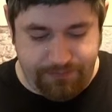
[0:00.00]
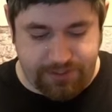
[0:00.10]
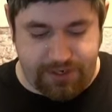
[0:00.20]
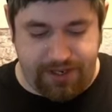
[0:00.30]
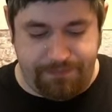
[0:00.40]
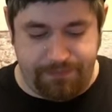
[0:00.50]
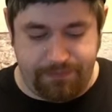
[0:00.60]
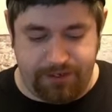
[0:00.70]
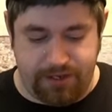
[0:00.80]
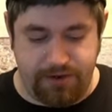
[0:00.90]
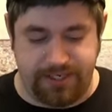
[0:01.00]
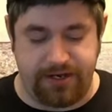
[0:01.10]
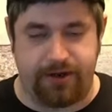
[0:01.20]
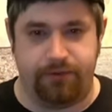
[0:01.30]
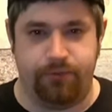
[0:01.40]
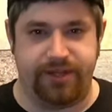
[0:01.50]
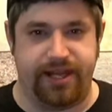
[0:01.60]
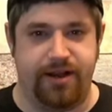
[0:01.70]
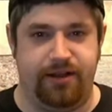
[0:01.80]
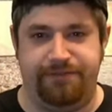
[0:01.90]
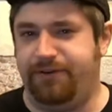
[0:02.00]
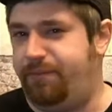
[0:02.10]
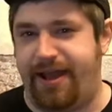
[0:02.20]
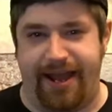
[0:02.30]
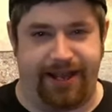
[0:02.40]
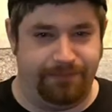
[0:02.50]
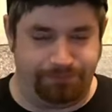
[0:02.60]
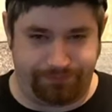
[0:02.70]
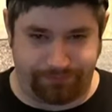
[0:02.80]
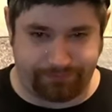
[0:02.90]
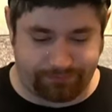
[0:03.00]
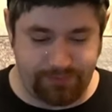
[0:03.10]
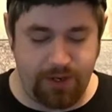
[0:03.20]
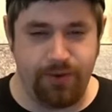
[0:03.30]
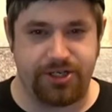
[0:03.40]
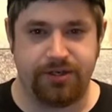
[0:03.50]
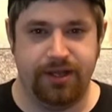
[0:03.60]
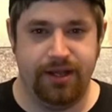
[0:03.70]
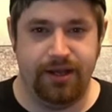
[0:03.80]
So he goes in on what they call a full pack, which.